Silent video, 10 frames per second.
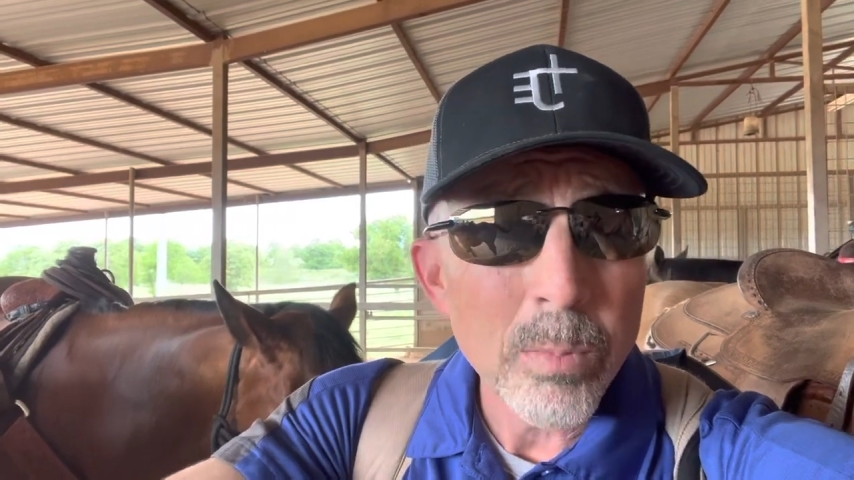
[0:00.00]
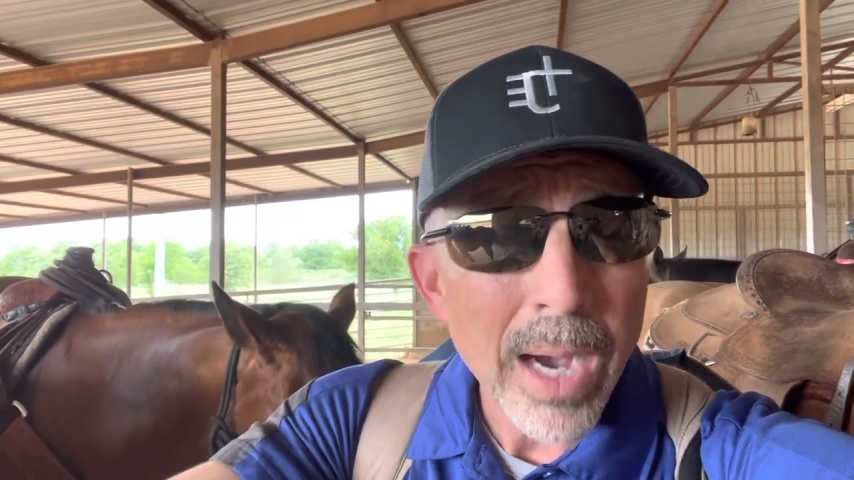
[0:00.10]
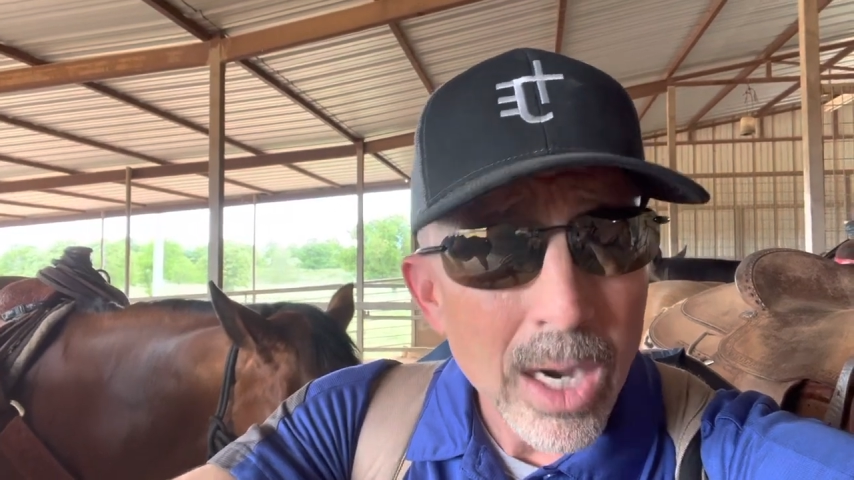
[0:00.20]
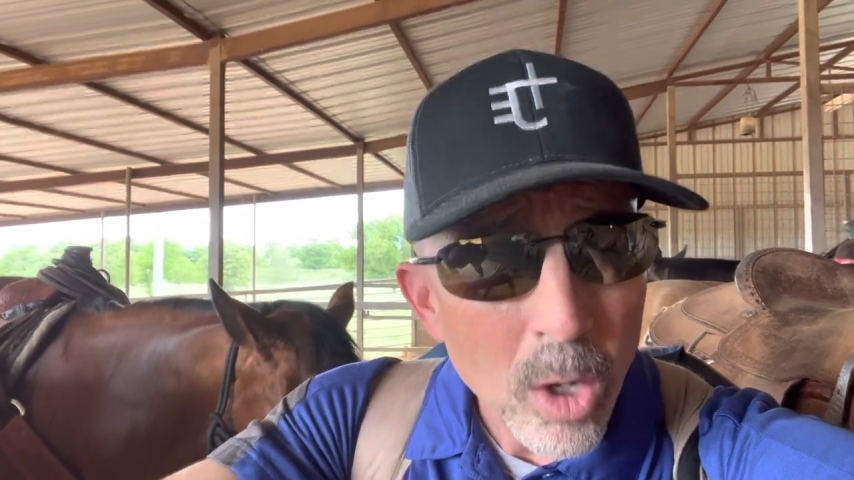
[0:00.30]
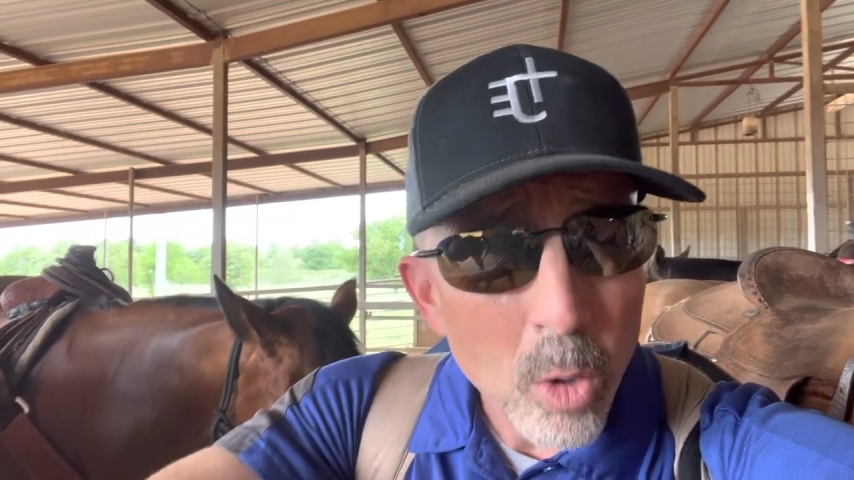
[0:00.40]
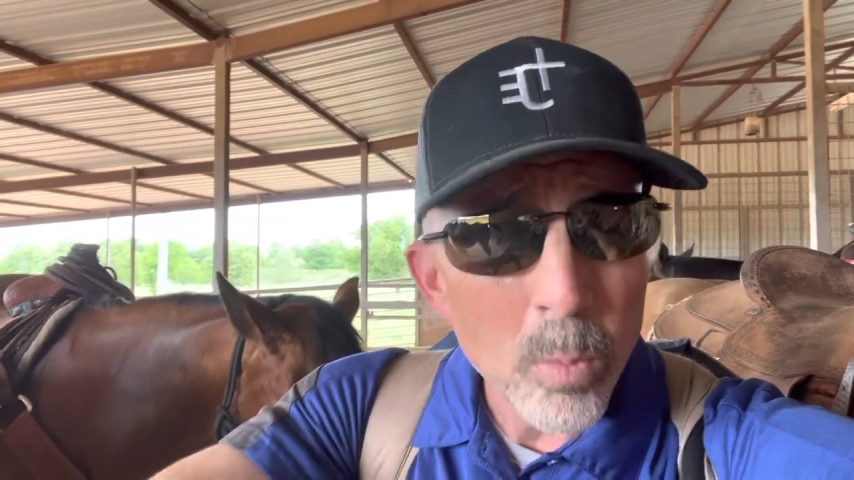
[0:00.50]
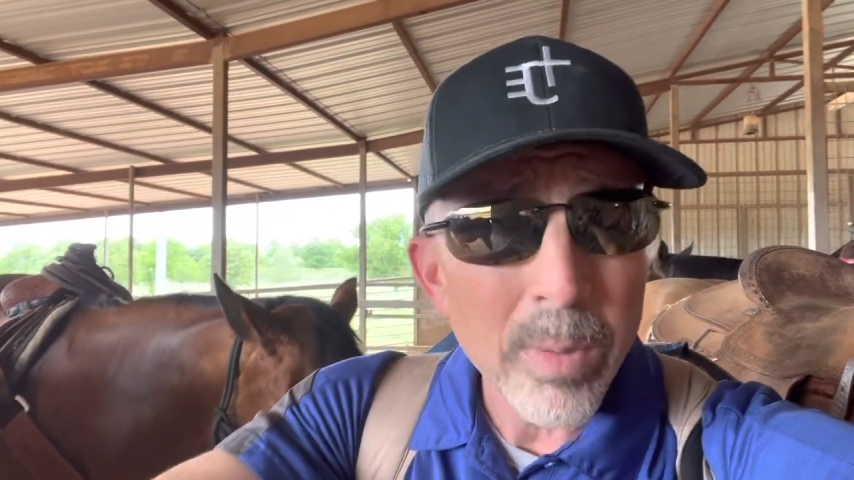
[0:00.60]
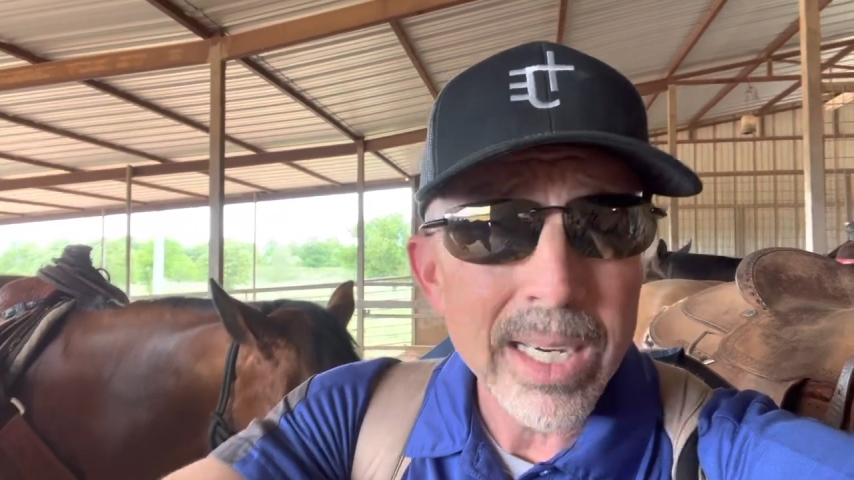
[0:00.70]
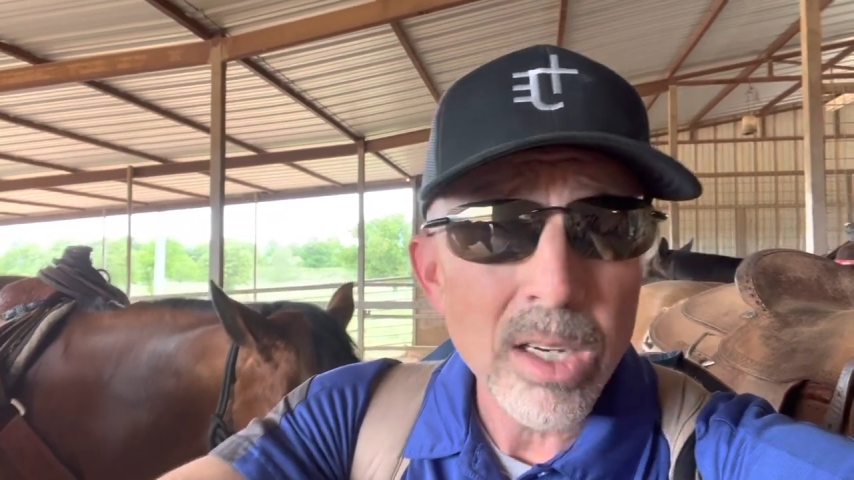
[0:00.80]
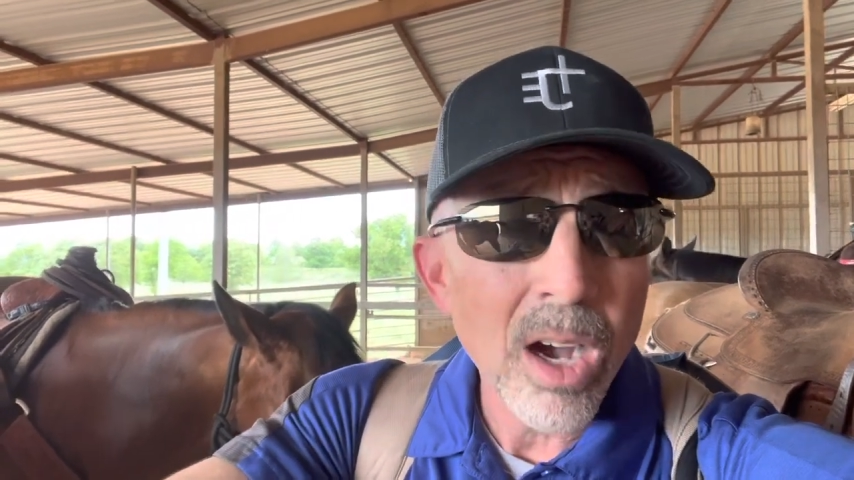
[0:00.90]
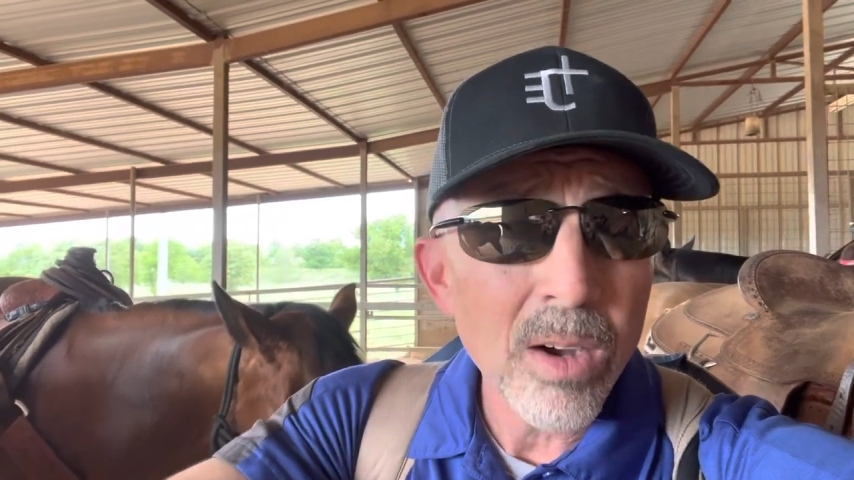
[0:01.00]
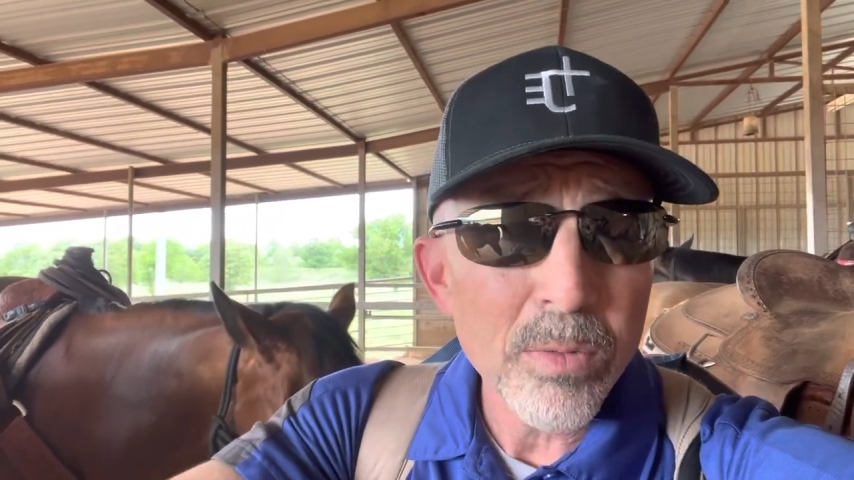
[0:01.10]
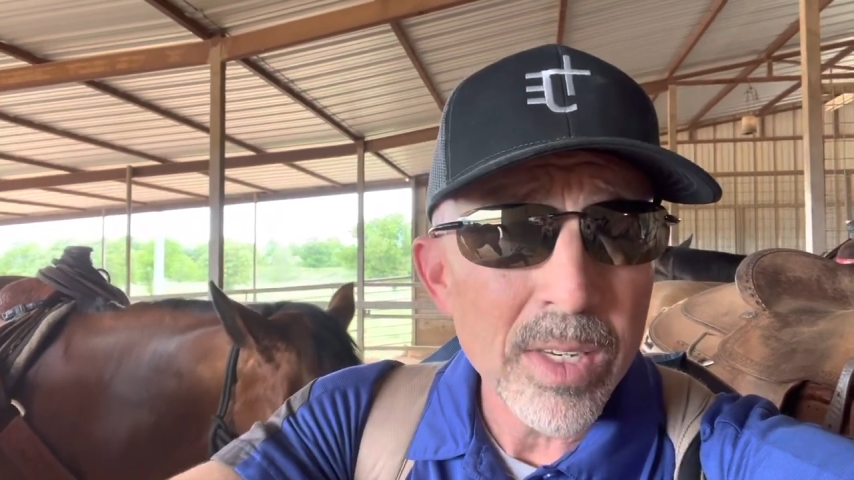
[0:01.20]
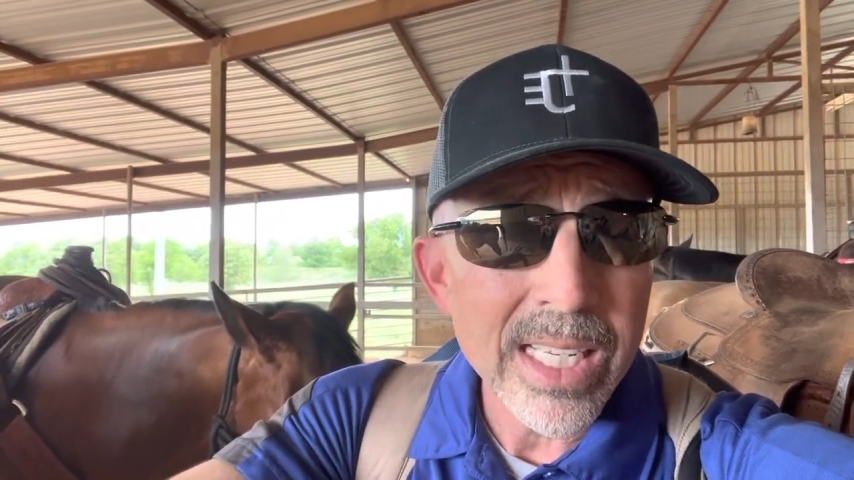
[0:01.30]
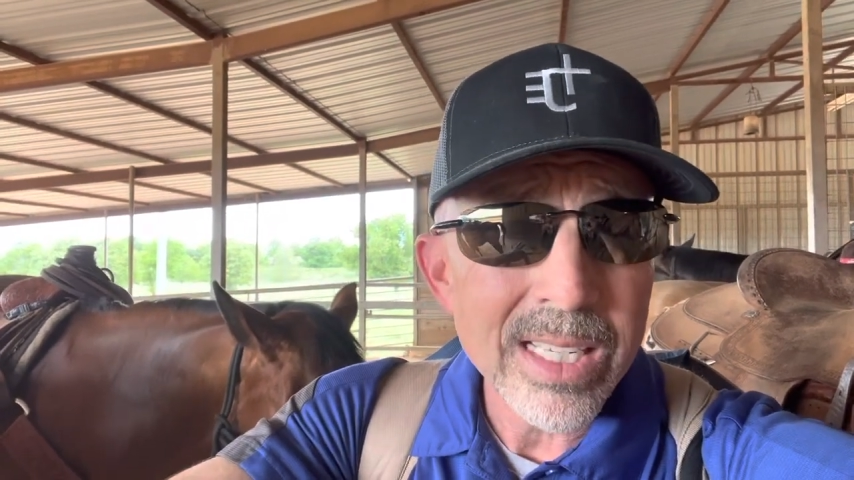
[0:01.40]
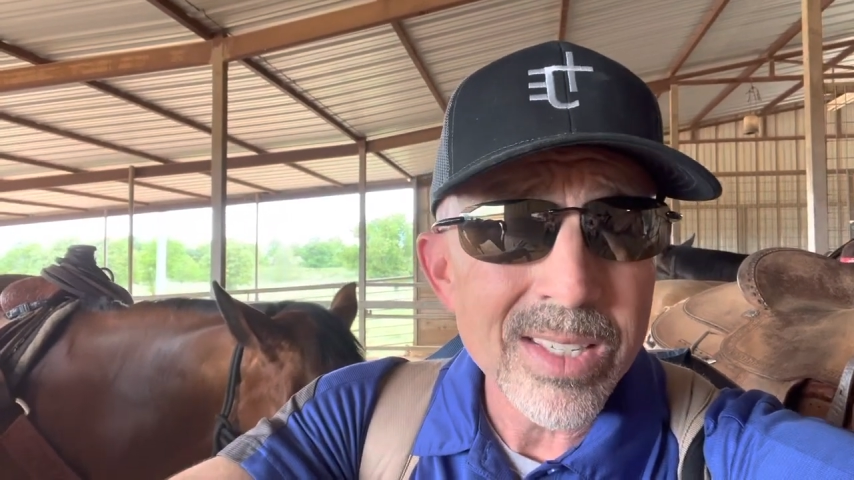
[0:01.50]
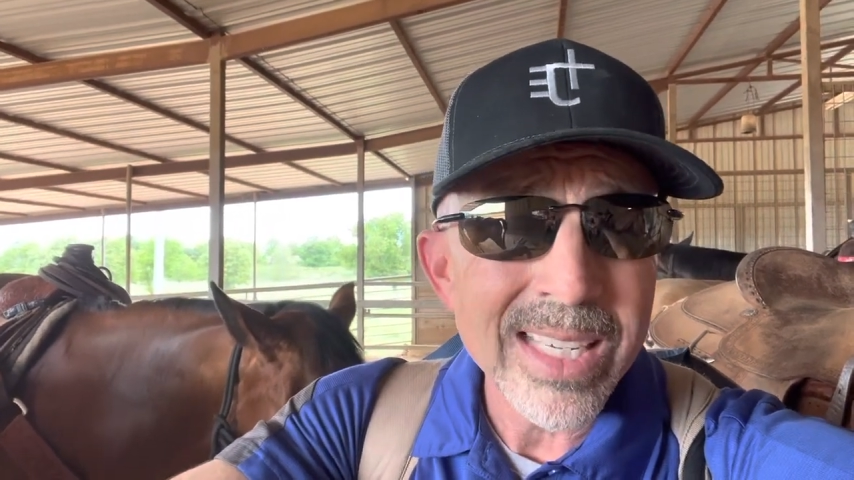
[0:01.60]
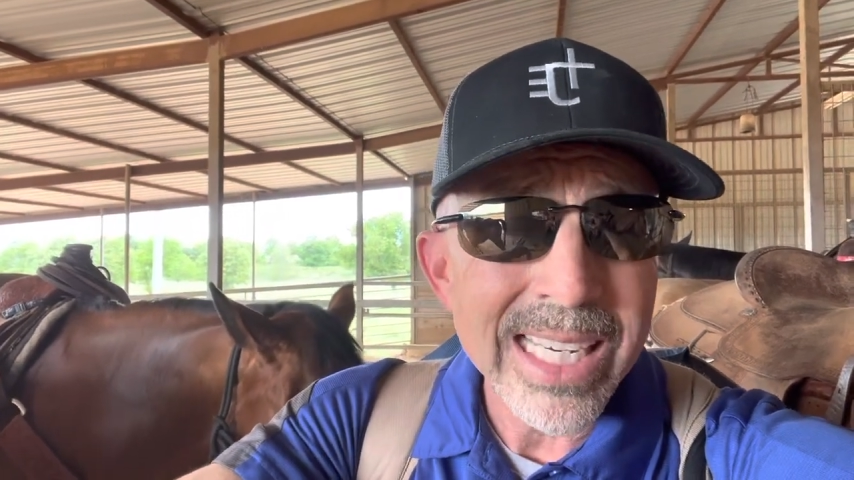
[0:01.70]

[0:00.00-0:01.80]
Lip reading: my hope, my confidence,